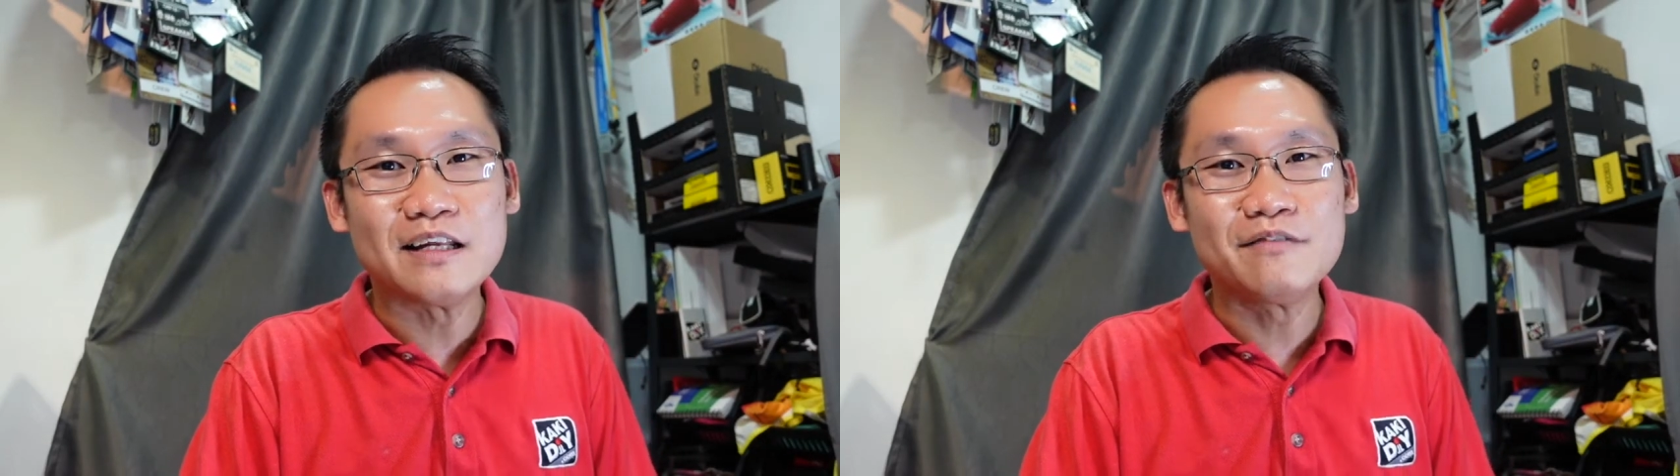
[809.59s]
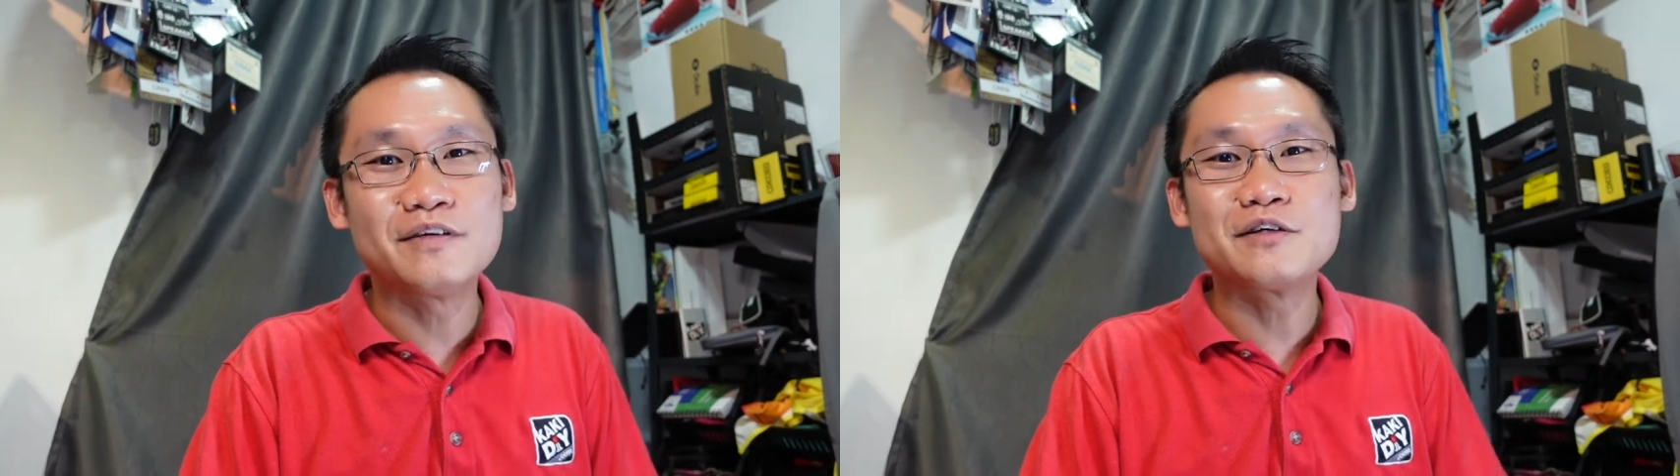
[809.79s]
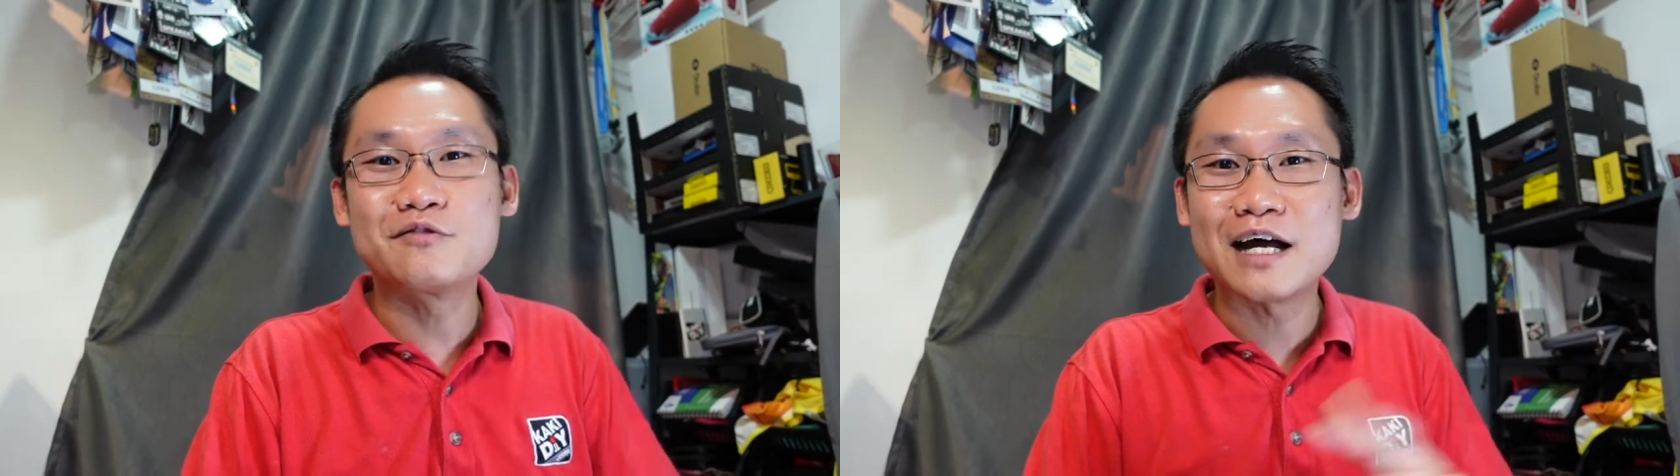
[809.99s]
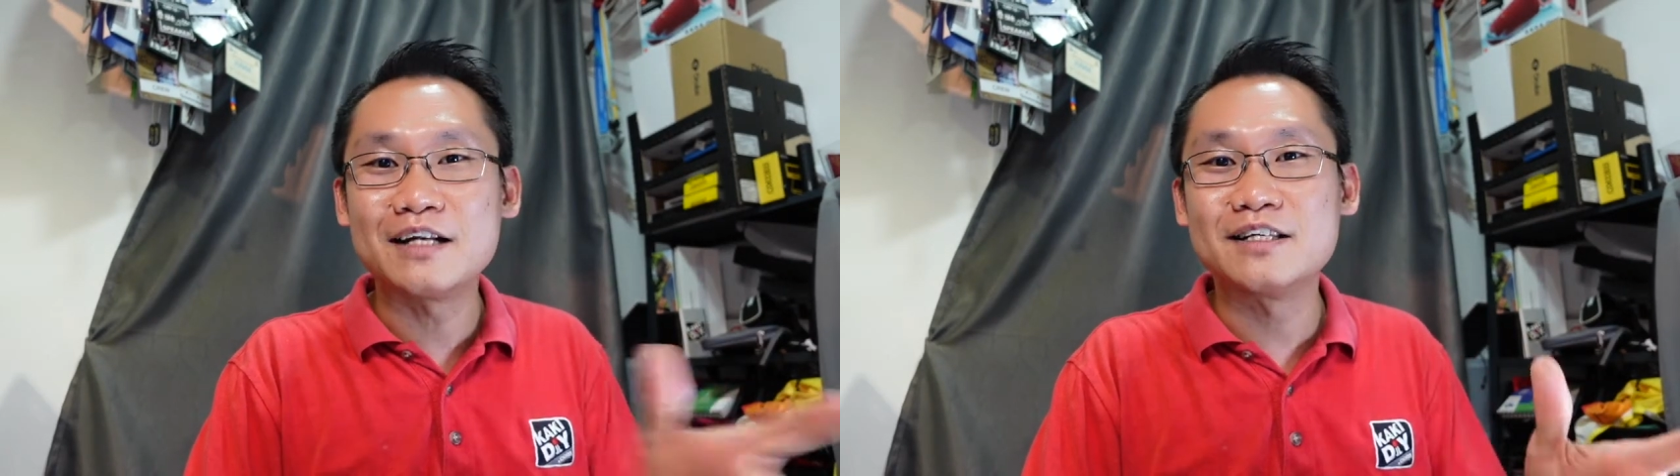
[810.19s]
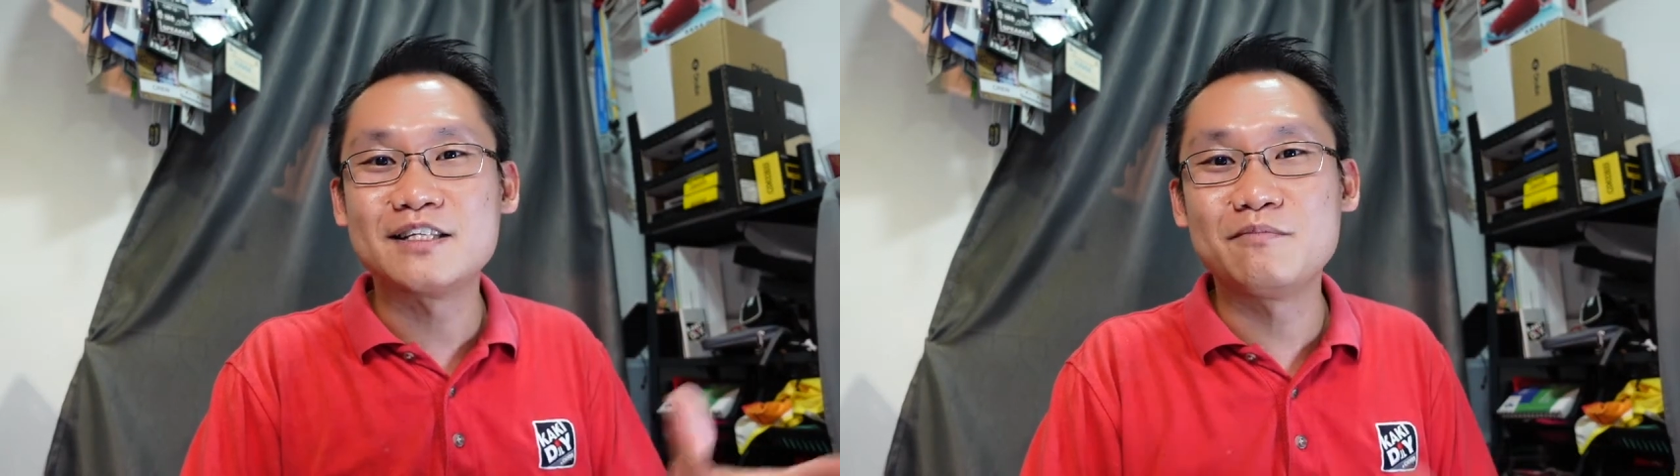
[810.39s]
even
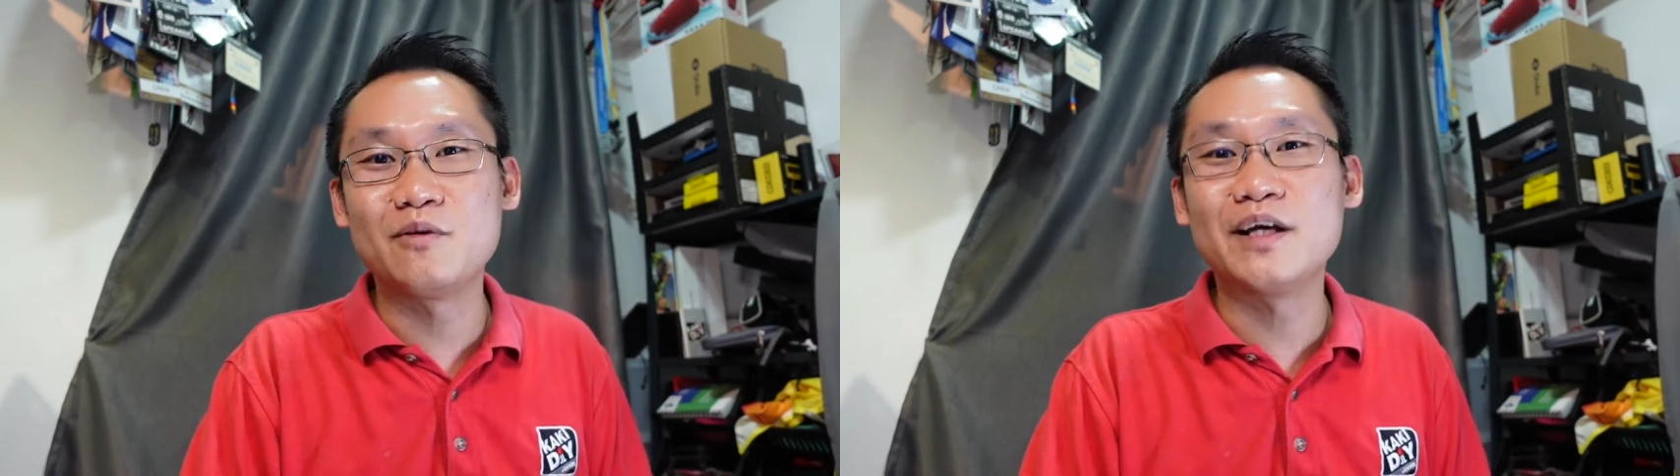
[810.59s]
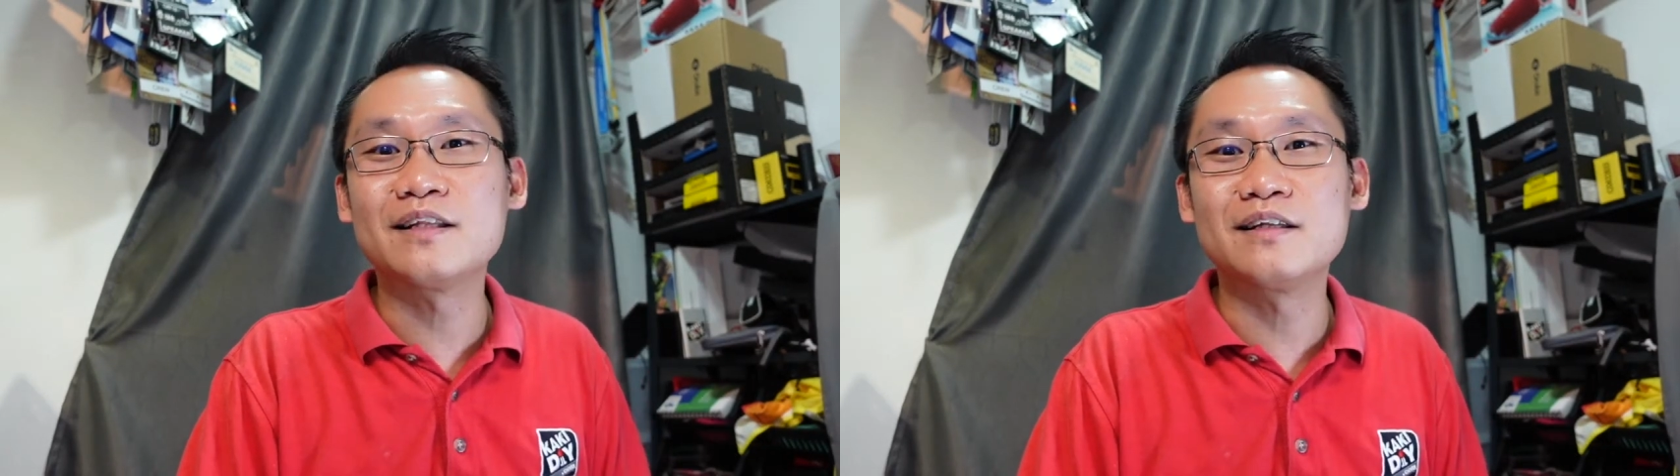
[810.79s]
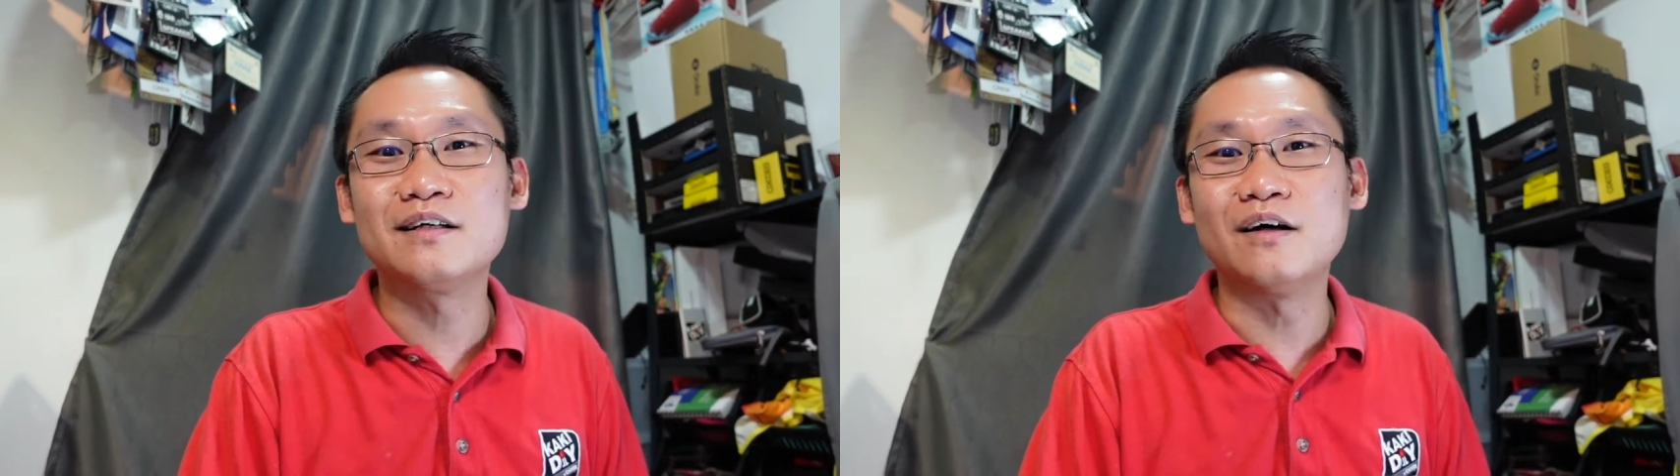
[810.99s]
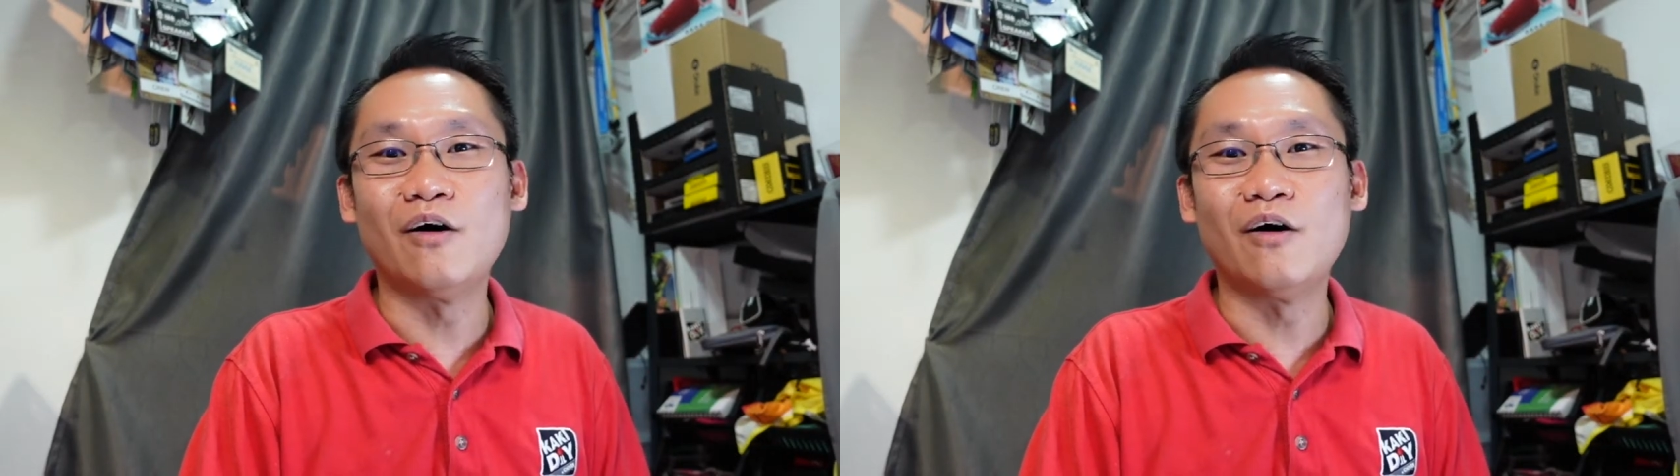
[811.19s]
run a simulator